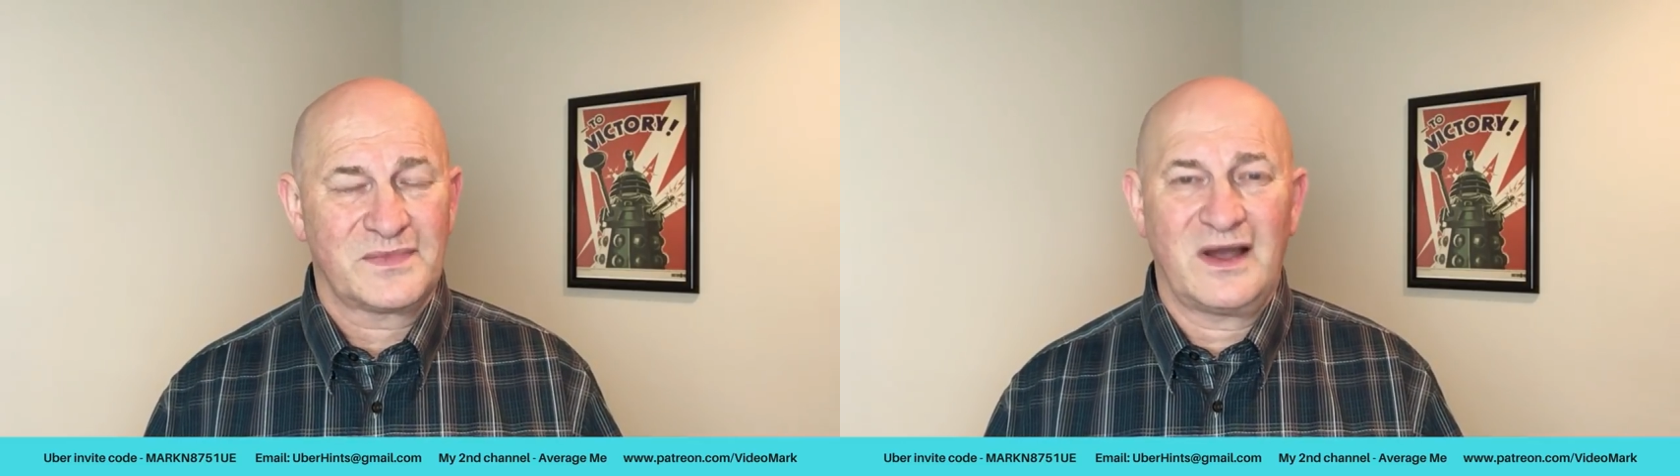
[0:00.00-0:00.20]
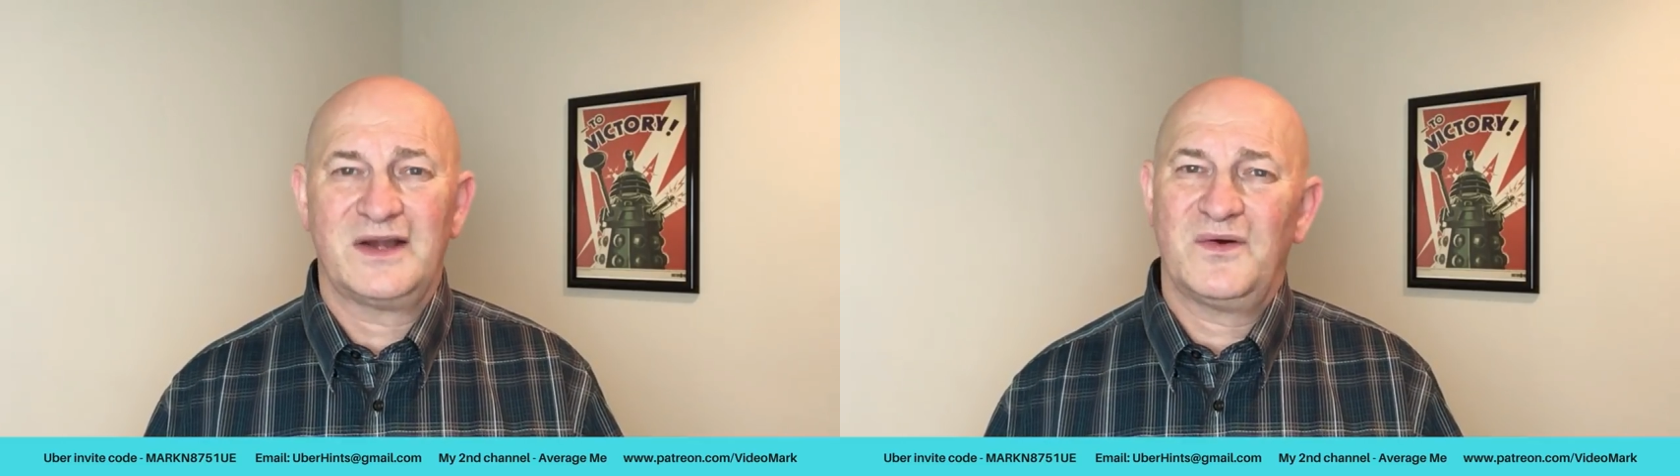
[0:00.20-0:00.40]

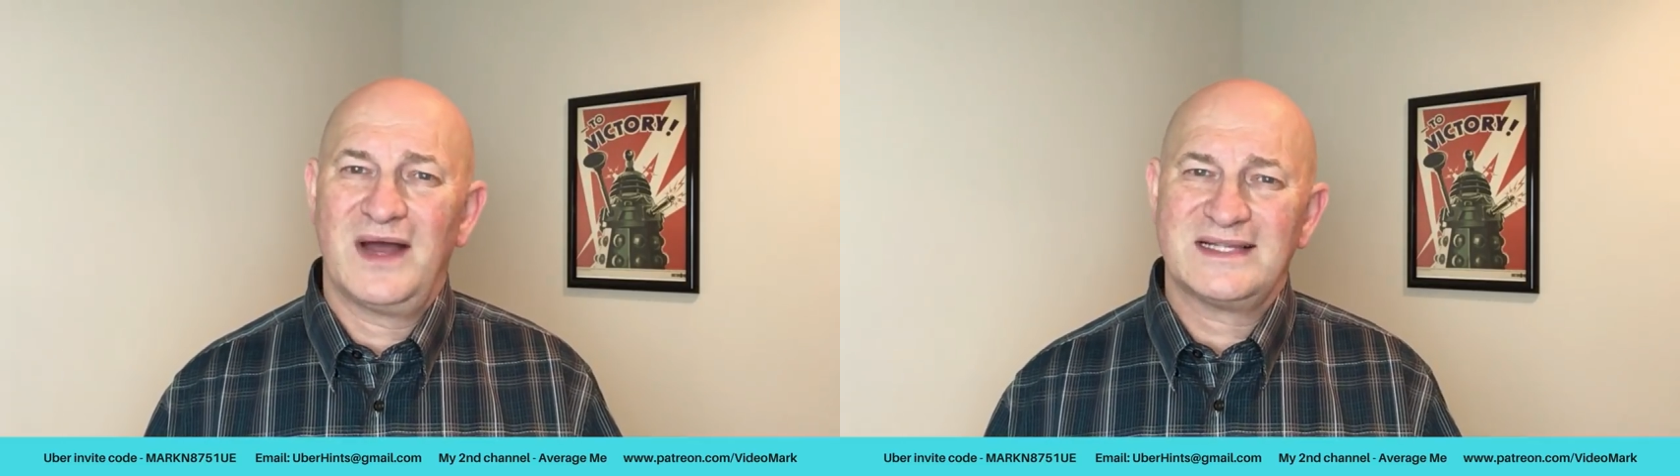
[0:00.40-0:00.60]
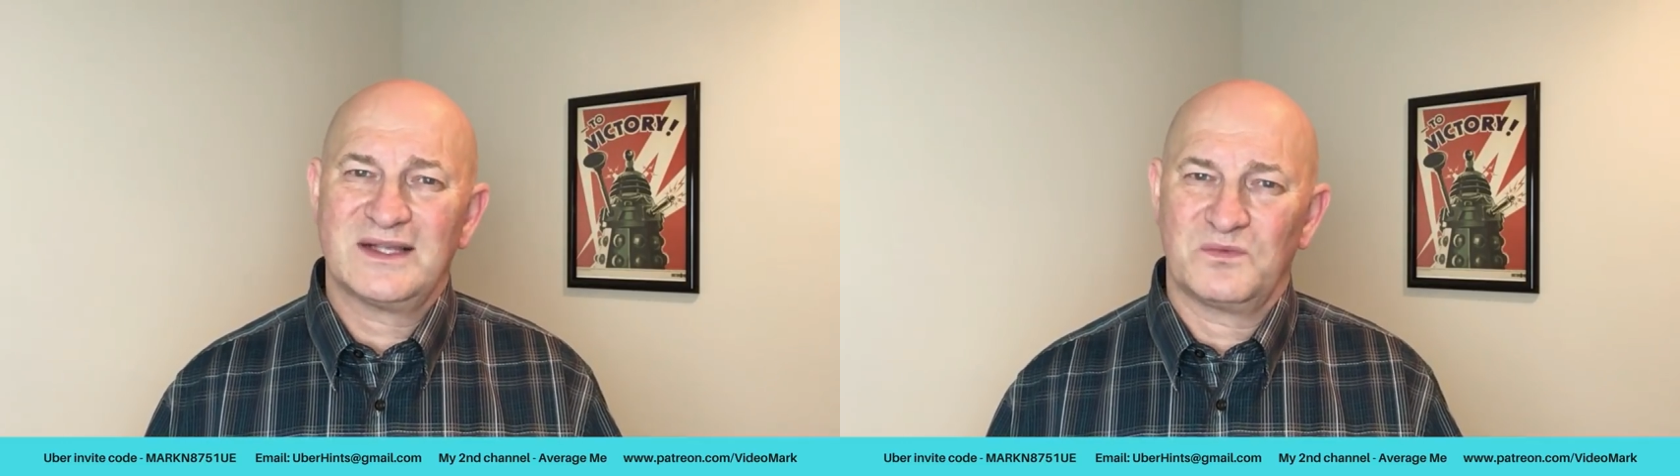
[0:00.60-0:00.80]
Now, I know
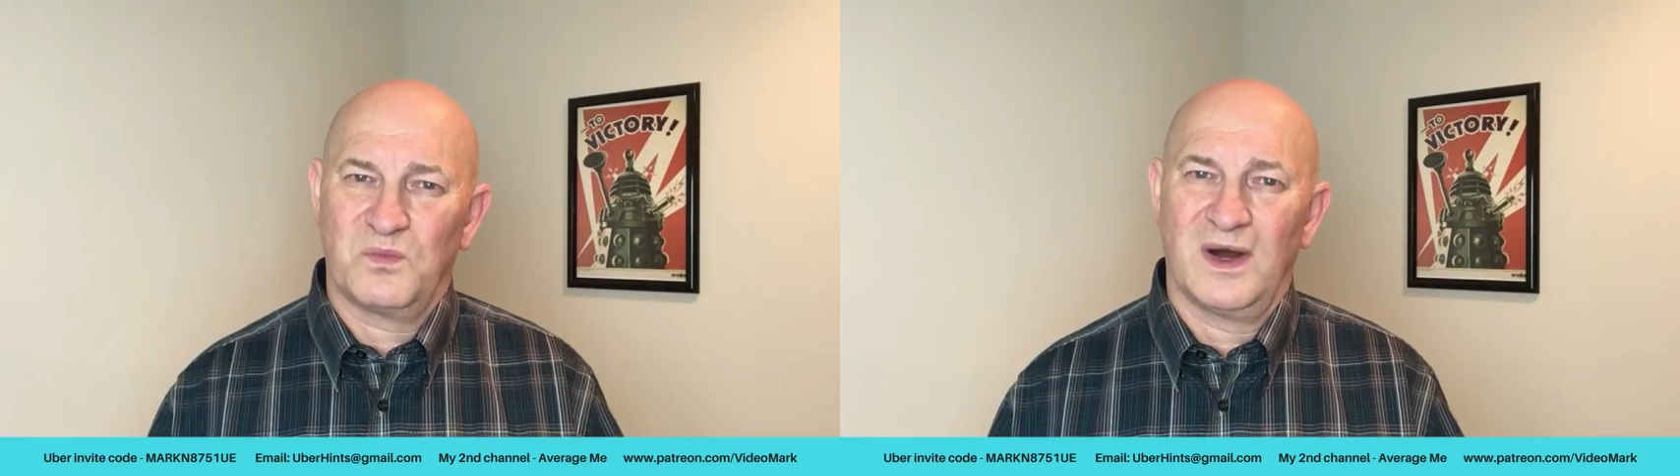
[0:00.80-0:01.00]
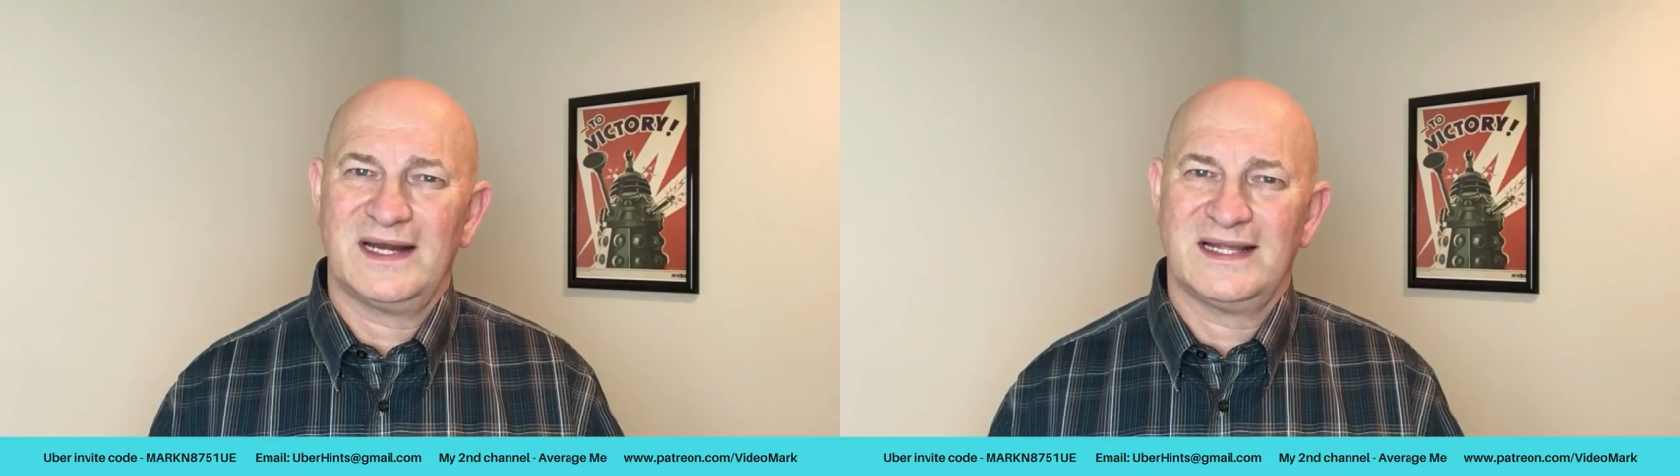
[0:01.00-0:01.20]
I
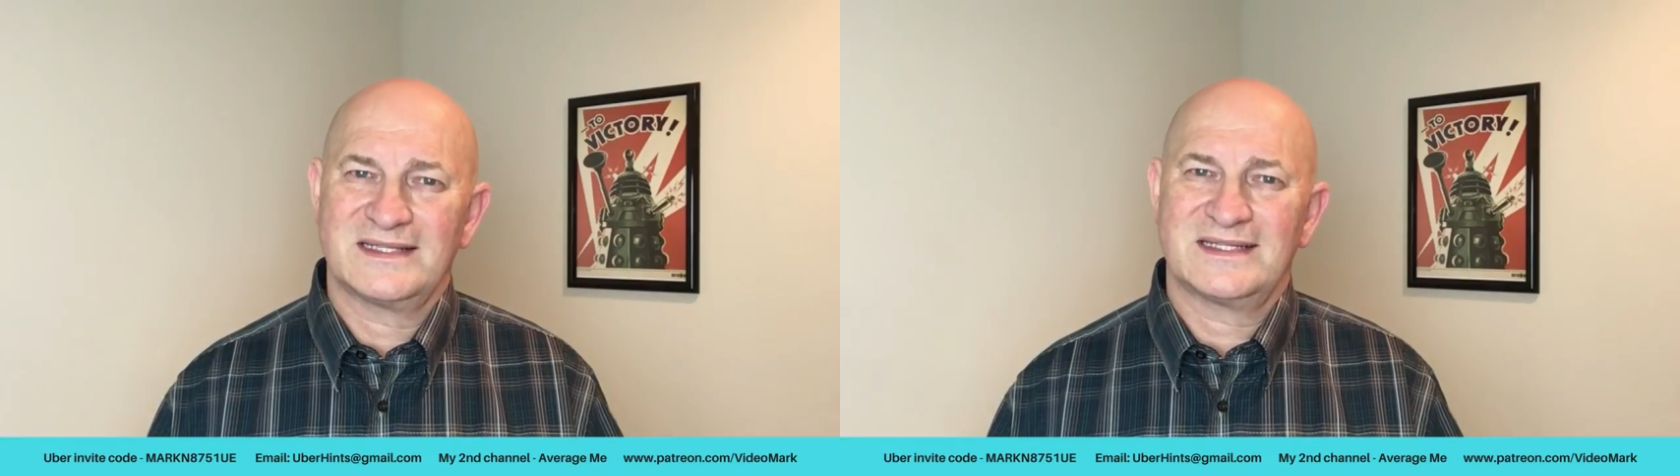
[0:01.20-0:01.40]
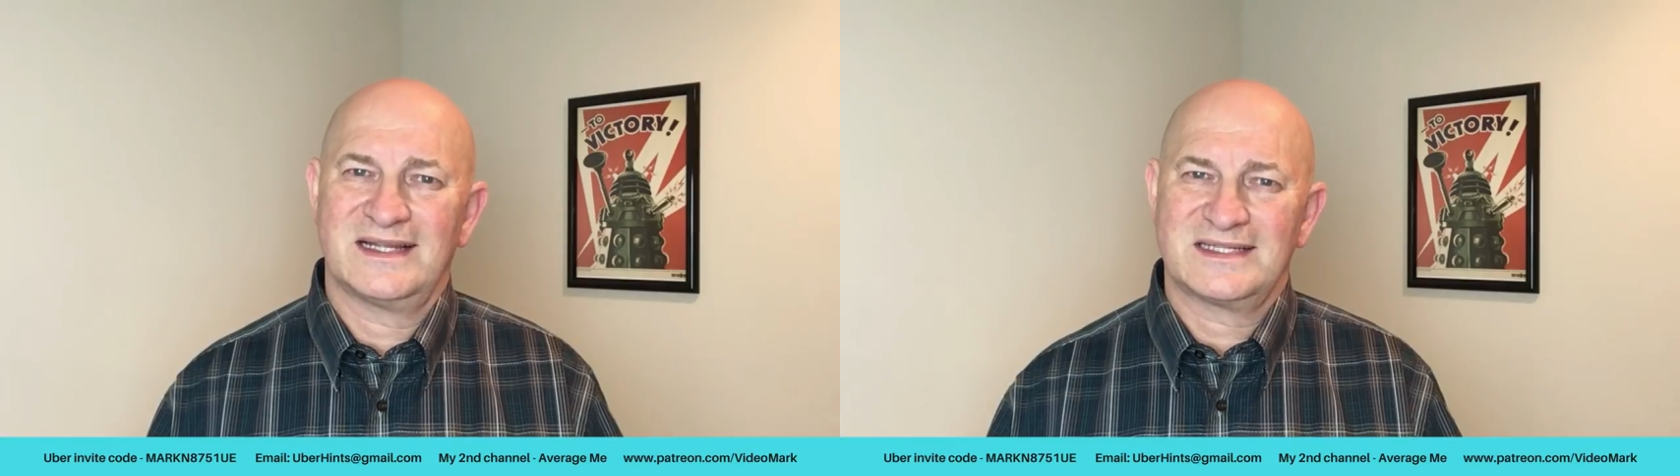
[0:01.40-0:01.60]
said one
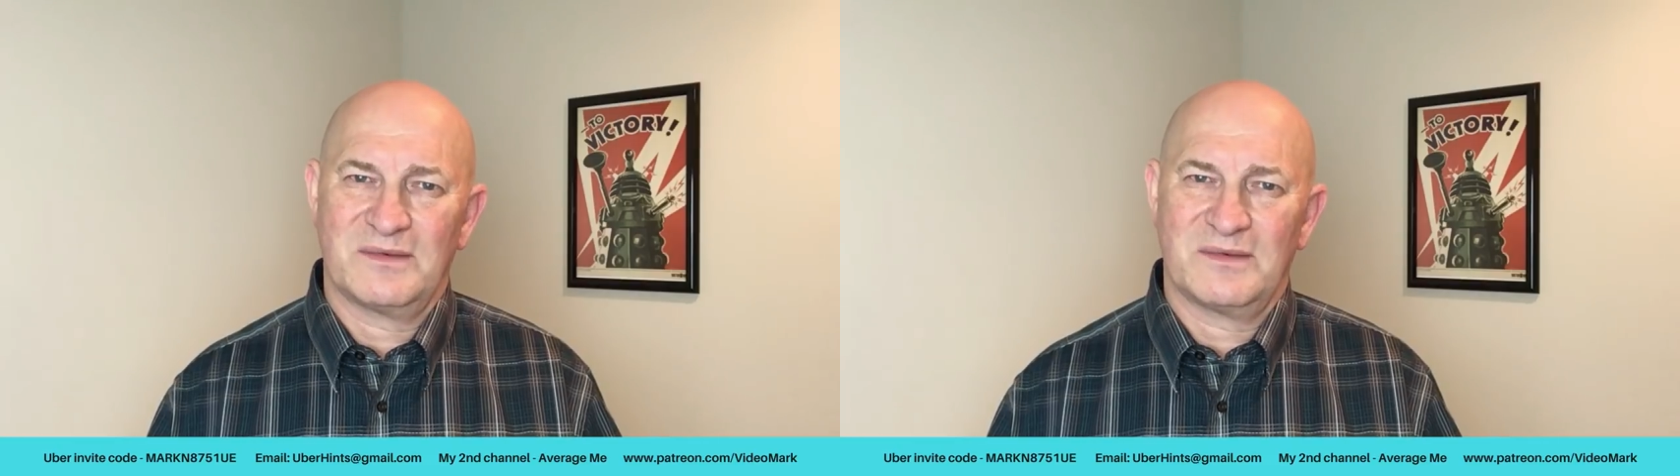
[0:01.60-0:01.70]
incident,